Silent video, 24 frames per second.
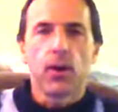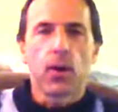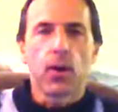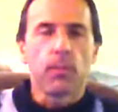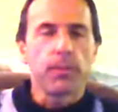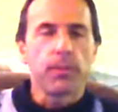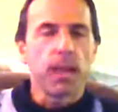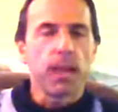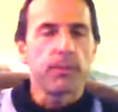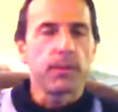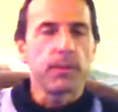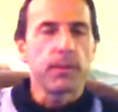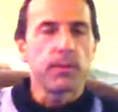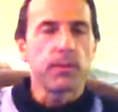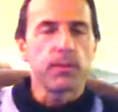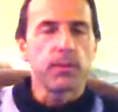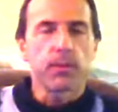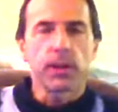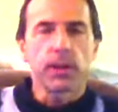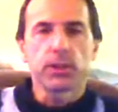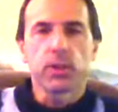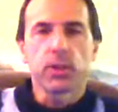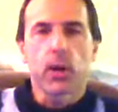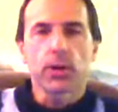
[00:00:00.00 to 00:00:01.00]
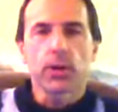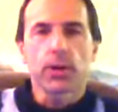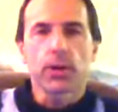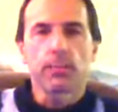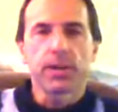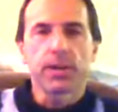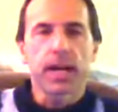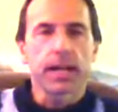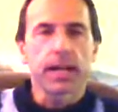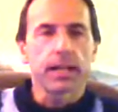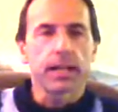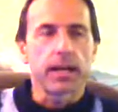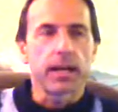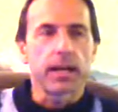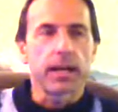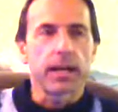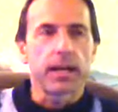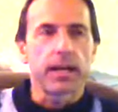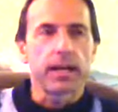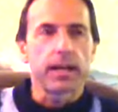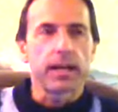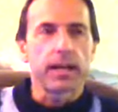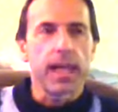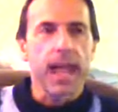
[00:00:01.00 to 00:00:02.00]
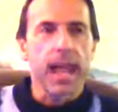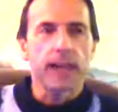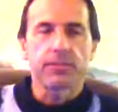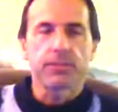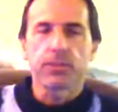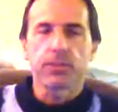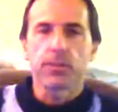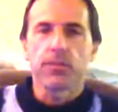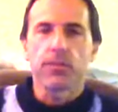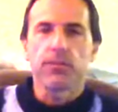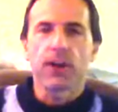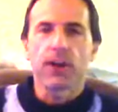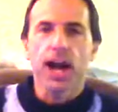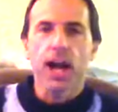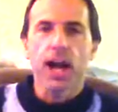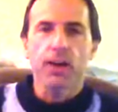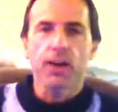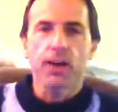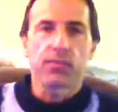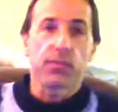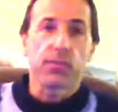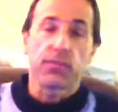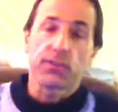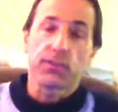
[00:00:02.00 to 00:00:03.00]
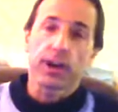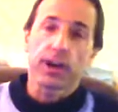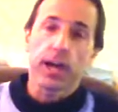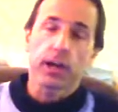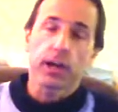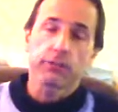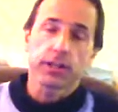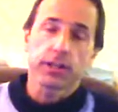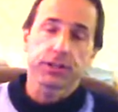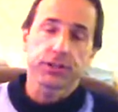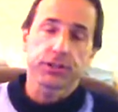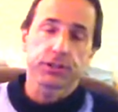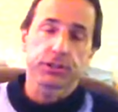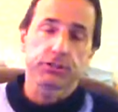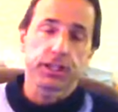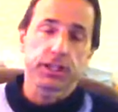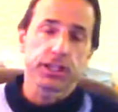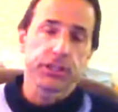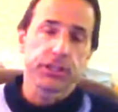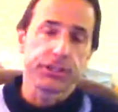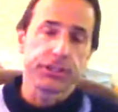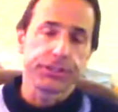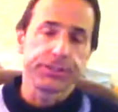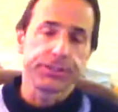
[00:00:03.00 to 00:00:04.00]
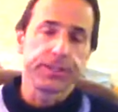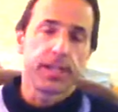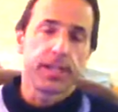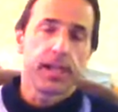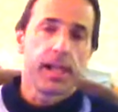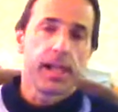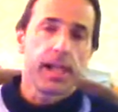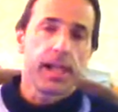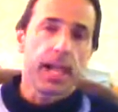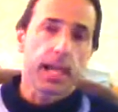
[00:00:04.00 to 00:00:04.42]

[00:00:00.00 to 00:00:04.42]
or maybe if you want to talk about after a fire, for fire restoration